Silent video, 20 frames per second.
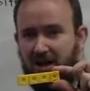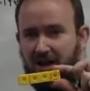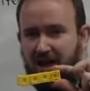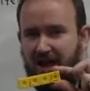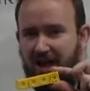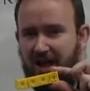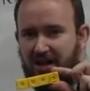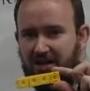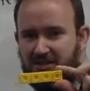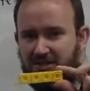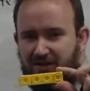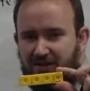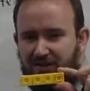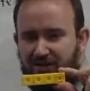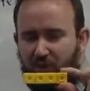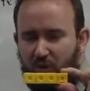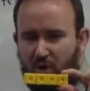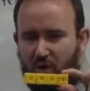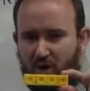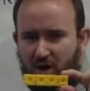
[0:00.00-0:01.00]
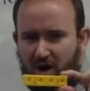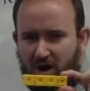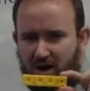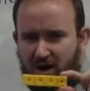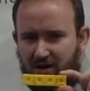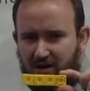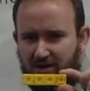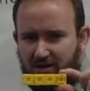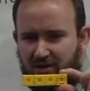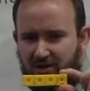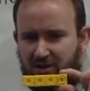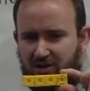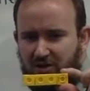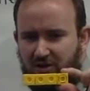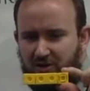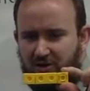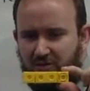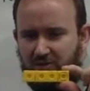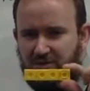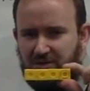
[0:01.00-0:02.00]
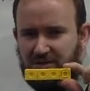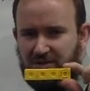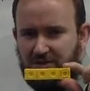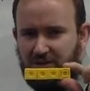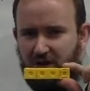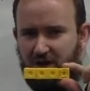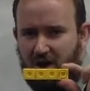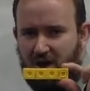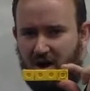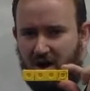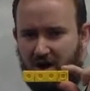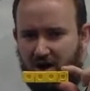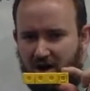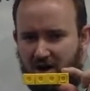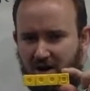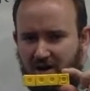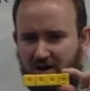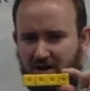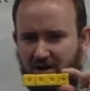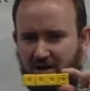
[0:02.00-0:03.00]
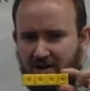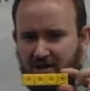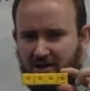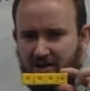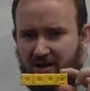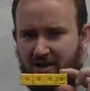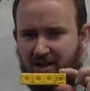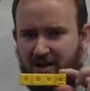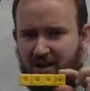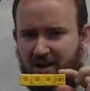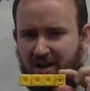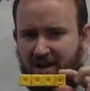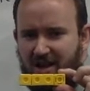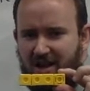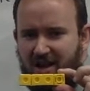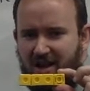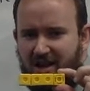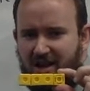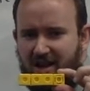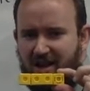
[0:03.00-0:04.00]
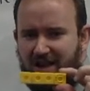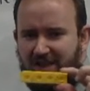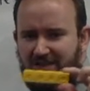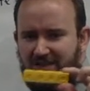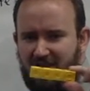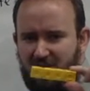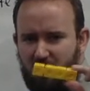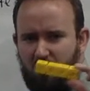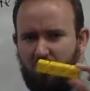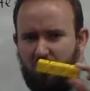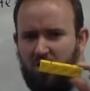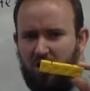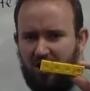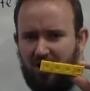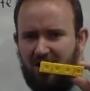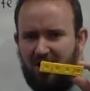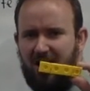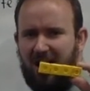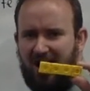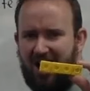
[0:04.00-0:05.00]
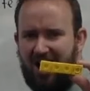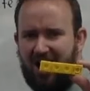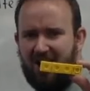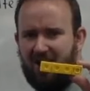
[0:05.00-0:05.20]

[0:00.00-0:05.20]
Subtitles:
it's 4 cubes long and then 1 high and